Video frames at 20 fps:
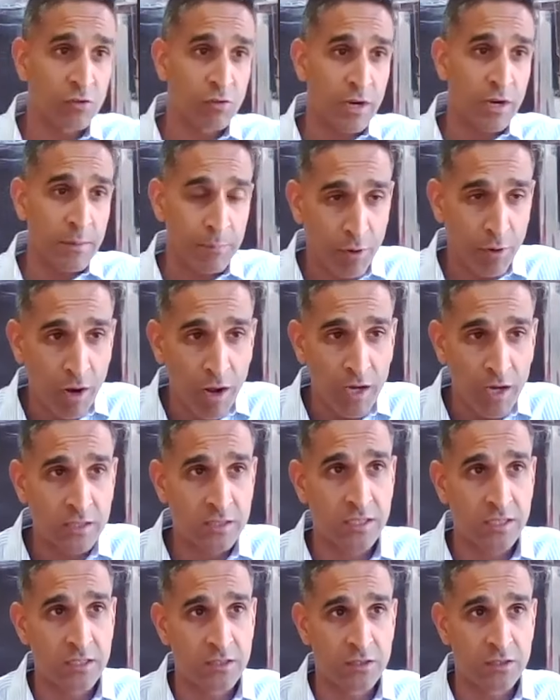a great
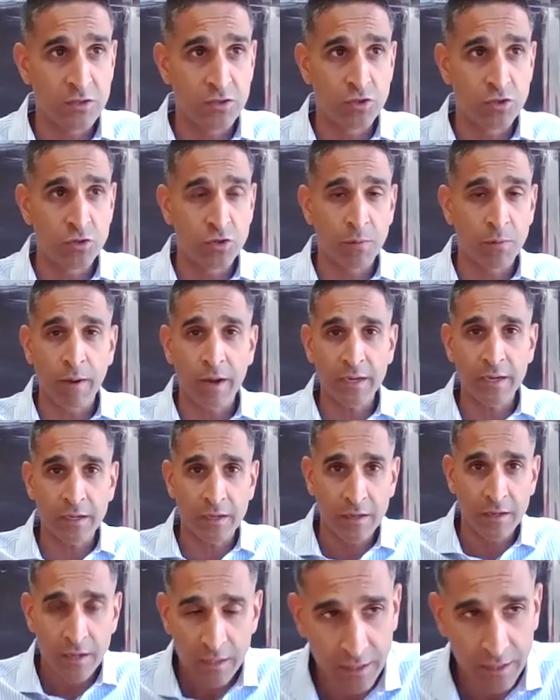proxy to junior
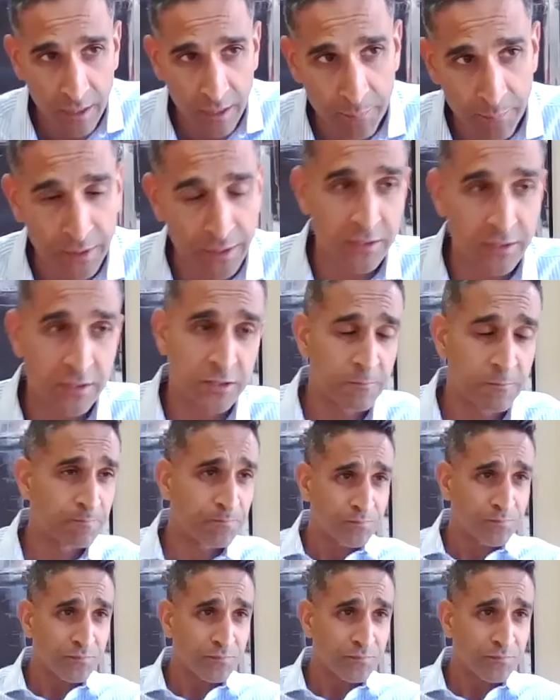mining companies.